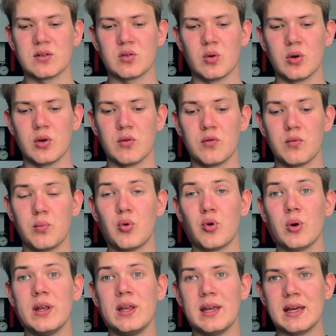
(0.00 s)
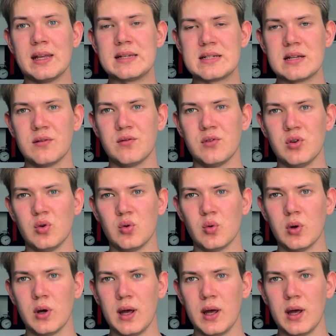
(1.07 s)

sort of pre-interview